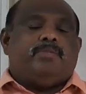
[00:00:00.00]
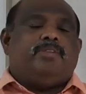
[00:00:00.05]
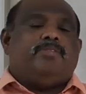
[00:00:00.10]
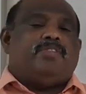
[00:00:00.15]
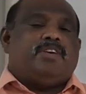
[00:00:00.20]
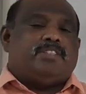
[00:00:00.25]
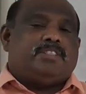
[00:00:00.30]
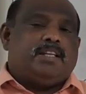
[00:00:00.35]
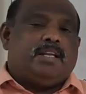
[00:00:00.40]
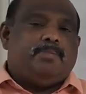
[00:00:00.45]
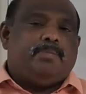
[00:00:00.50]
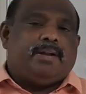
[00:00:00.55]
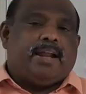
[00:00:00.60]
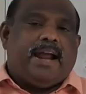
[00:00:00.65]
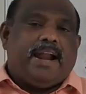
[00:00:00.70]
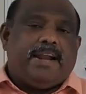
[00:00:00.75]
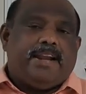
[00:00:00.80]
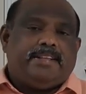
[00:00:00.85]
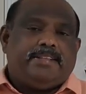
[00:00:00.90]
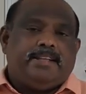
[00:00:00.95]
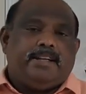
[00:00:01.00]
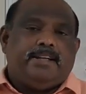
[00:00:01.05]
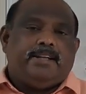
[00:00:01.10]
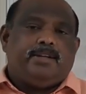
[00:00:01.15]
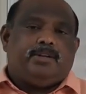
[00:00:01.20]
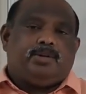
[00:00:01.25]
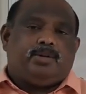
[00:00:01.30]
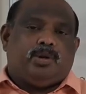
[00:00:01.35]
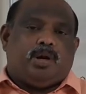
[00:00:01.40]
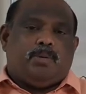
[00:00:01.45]
from the first element
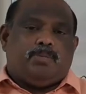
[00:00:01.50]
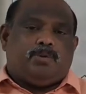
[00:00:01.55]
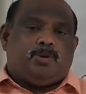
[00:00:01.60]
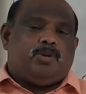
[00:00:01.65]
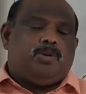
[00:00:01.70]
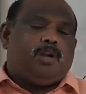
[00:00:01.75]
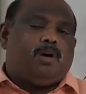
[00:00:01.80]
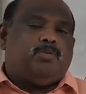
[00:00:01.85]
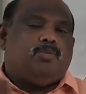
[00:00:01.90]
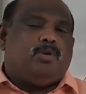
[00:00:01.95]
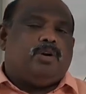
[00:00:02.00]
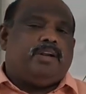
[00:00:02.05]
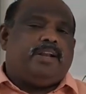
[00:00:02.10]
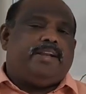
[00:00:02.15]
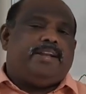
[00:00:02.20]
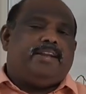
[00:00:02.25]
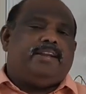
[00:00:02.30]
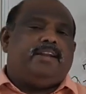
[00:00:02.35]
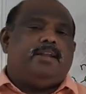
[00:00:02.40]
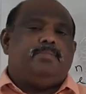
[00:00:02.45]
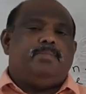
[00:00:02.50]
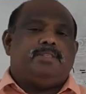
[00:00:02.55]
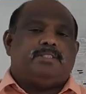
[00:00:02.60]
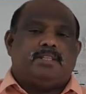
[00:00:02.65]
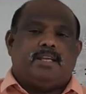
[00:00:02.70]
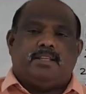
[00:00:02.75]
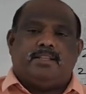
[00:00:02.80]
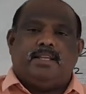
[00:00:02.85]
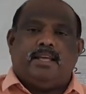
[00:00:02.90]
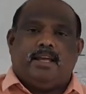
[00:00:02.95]
hydrogen to up to now 118 elements
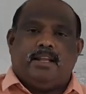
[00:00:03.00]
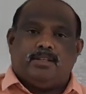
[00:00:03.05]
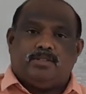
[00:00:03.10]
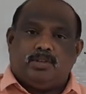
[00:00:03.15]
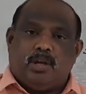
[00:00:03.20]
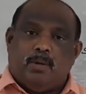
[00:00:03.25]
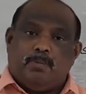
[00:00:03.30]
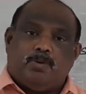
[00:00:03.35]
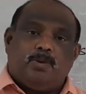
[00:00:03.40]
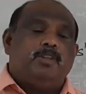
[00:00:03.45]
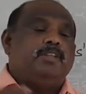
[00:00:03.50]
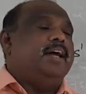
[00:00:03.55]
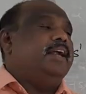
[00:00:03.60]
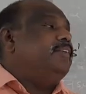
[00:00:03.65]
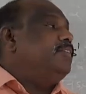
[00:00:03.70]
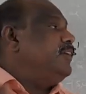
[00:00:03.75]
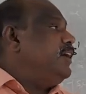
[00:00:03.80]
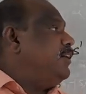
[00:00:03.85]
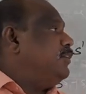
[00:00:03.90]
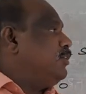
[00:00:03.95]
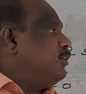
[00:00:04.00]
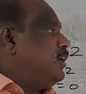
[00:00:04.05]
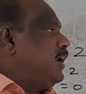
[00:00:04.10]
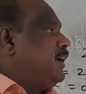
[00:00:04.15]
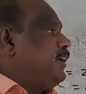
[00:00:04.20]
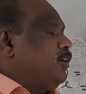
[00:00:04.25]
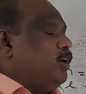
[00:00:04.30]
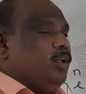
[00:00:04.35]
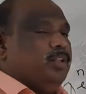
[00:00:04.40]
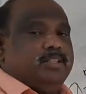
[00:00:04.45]
are there. So up to that we have to
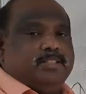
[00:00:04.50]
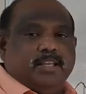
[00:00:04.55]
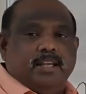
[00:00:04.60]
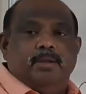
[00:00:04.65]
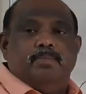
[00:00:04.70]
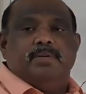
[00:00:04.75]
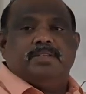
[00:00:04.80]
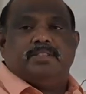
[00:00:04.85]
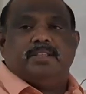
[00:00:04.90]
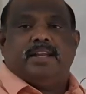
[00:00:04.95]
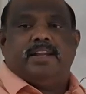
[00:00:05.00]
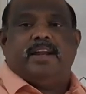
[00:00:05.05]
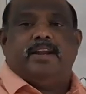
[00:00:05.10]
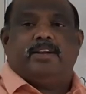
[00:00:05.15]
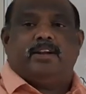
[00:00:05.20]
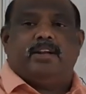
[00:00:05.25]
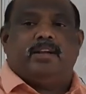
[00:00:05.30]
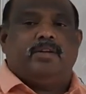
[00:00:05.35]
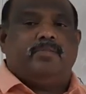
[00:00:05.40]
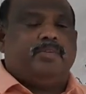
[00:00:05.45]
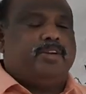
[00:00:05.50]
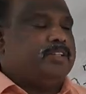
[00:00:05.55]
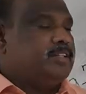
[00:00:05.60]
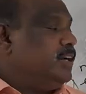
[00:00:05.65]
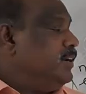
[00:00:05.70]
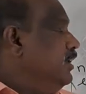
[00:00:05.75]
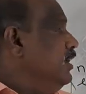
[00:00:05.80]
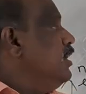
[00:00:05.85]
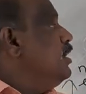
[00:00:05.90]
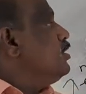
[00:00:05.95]
write all these elements, their electronic
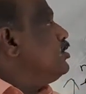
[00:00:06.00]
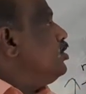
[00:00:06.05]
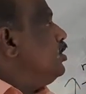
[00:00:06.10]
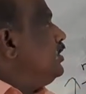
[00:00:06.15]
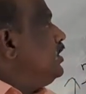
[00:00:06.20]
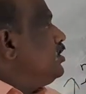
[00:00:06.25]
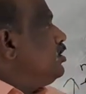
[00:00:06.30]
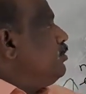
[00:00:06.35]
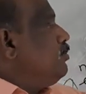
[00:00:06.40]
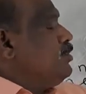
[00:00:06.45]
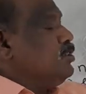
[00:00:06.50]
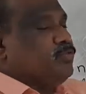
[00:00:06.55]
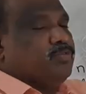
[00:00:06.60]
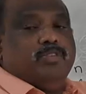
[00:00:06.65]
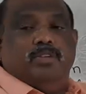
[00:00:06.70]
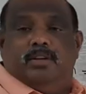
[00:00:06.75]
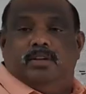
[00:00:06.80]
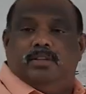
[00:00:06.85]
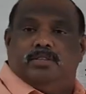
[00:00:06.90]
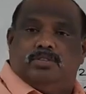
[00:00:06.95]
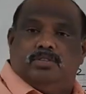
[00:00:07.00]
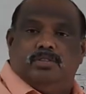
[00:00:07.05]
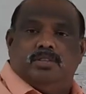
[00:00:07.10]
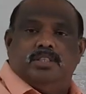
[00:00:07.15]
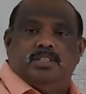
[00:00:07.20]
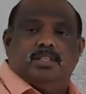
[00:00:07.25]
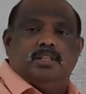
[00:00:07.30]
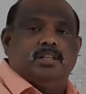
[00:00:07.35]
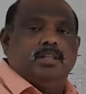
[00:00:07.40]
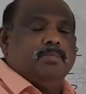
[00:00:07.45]
configuration. So this will be useful. So
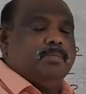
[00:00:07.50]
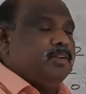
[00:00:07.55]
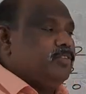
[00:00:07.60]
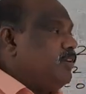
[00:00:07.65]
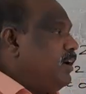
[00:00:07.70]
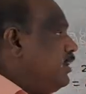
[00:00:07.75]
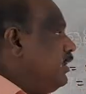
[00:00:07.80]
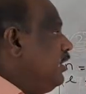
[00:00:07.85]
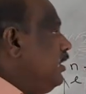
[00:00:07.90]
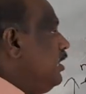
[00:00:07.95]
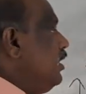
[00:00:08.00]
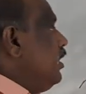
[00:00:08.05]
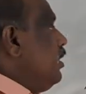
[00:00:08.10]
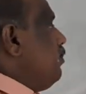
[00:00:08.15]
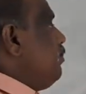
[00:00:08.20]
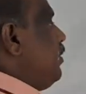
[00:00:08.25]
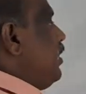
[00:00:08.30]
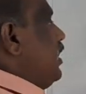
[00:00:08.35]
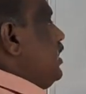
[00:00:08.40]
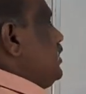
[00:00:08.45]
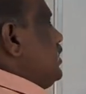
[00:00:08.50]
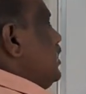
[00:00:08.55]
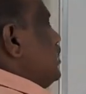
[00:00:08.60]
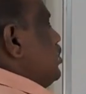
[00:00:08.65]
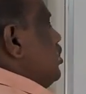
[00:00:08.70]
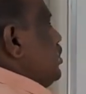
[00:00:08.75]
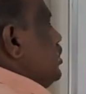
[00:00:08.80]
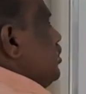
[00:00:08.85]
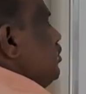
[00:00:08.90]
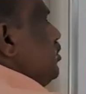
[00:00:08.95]
this is nothing but your Pauli
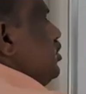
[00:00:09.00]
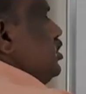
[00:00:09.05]
exclusion